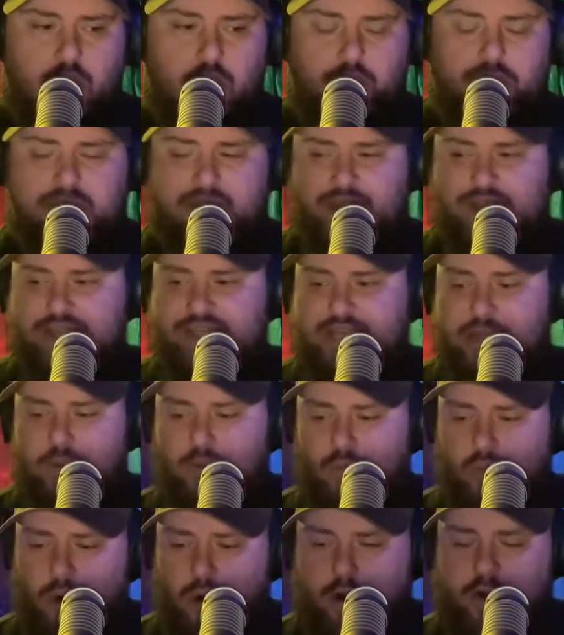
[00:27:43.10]
But is
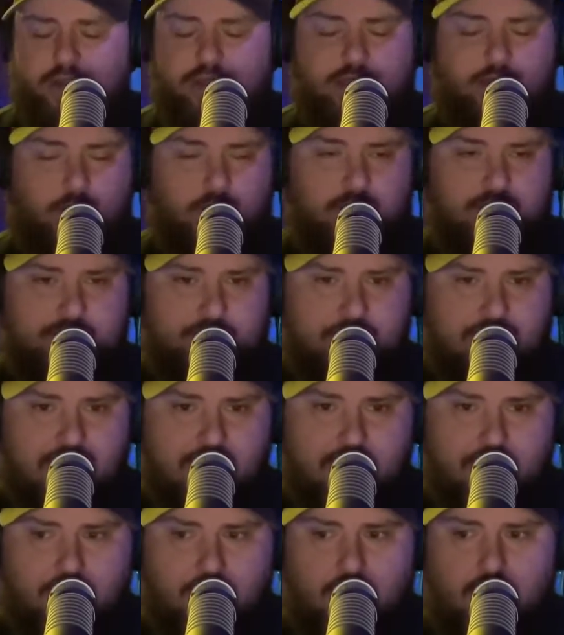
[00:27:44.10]
it worth the
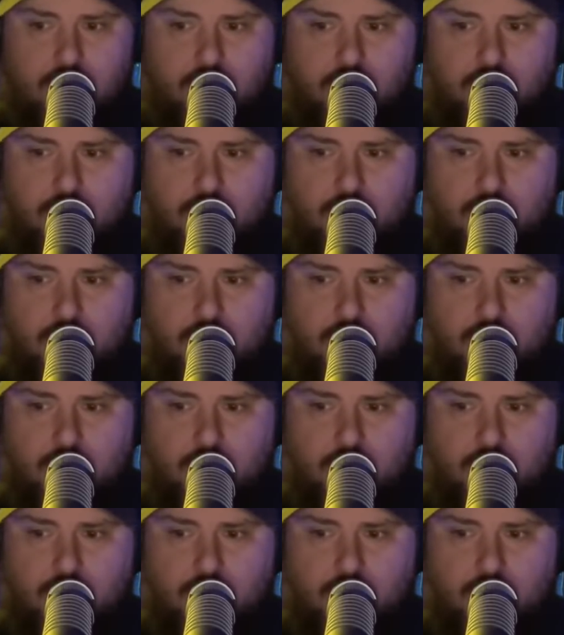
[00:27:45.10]
repair?